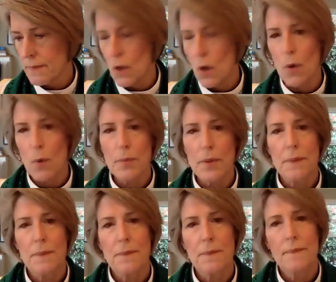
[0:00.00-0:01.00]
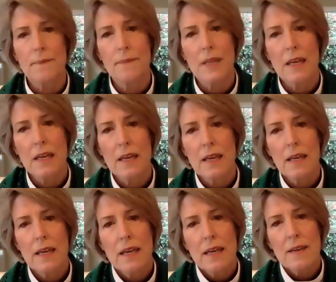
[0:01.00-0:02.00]
Nope.
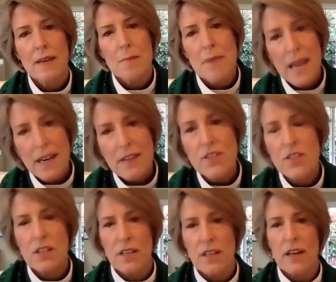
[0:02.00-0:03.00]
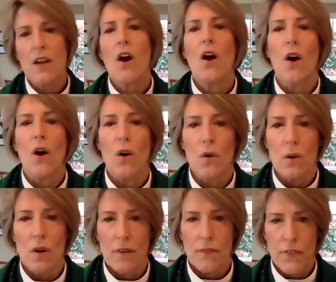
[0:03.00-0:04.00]
They managed to let
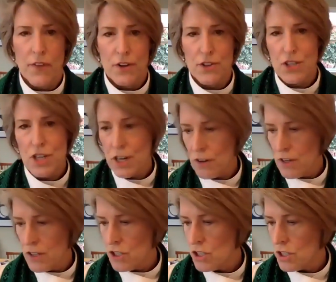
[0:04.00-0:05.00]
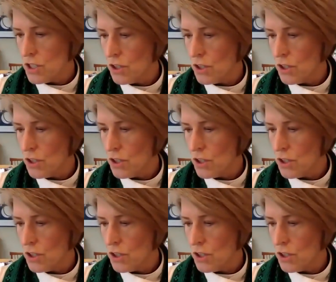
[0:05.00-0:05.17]
go of their cherished